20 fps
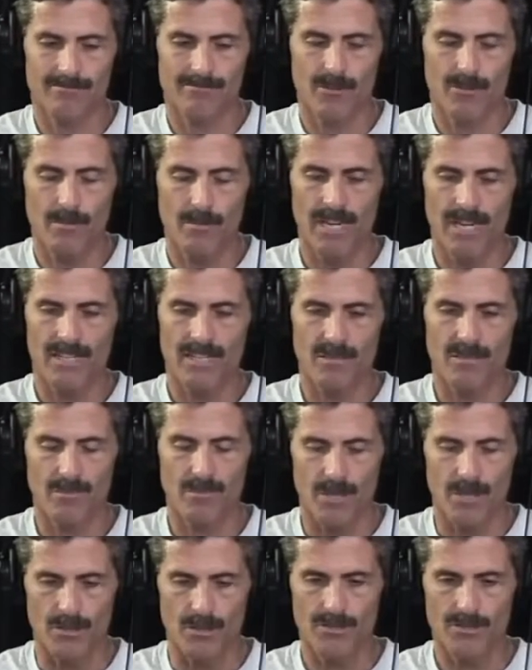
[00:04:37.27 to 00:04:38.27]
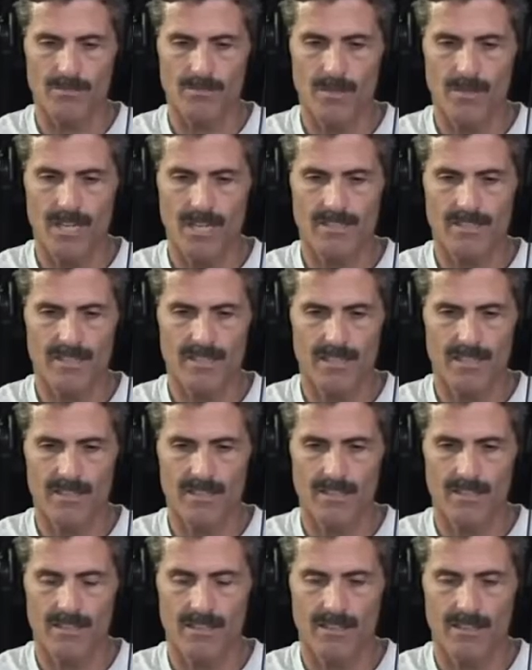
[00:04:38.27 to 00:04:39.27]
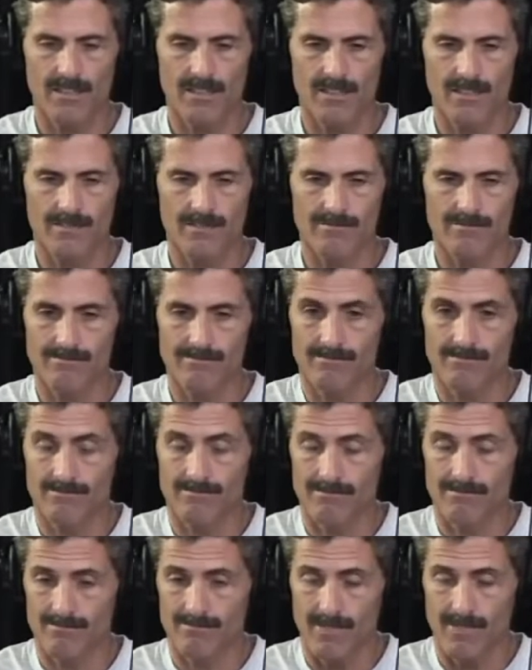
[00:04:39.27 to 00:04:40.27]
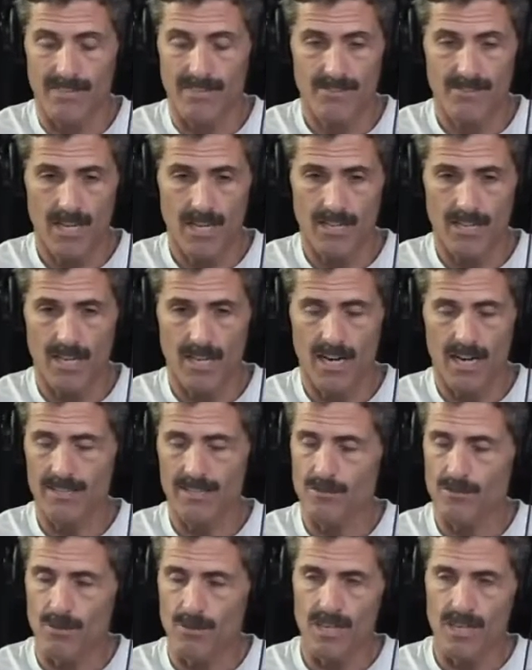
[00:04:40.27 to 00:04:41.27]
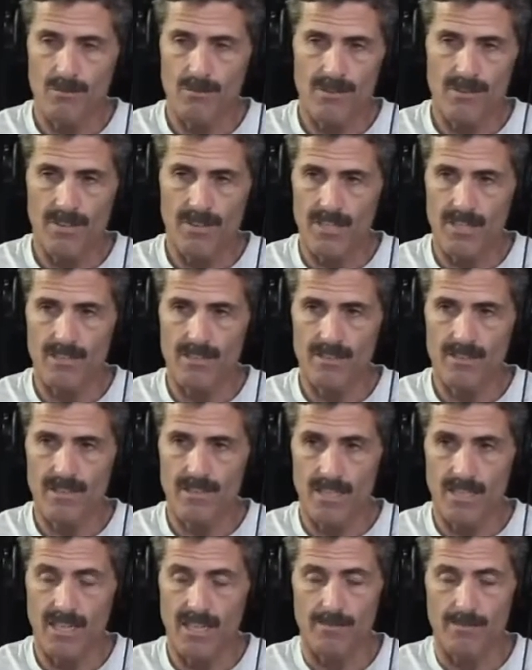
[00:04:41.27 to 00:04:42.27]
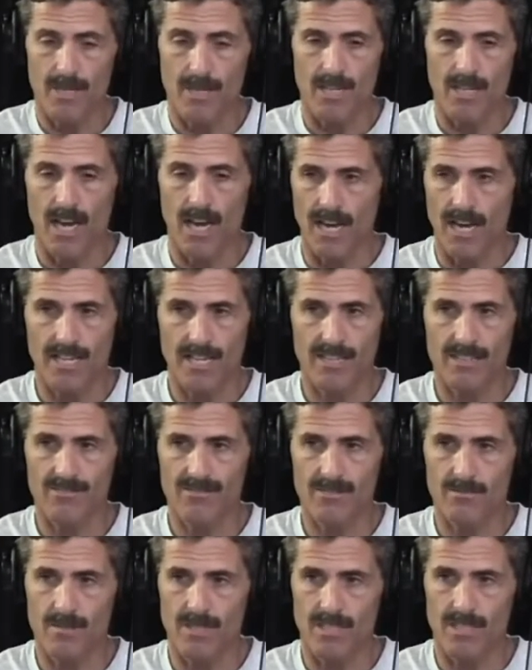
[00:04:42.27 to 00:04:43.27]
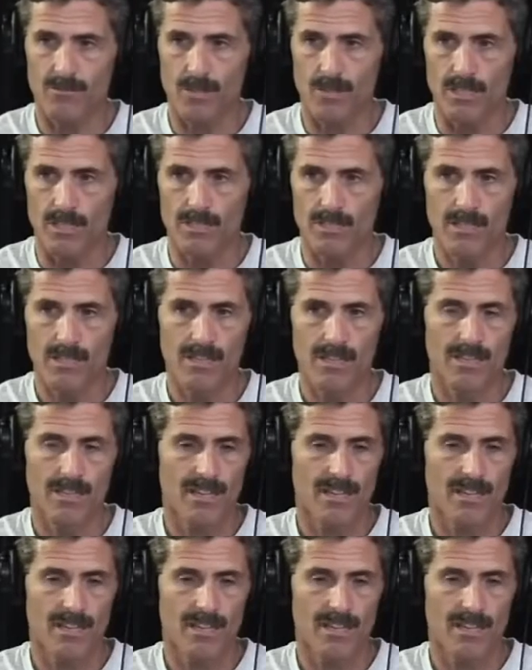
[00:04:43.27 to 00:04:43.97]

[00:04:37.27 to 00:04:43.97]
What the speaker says: remain composed, but I said, I've not gotten away with anything. I'm not hiding from anyone.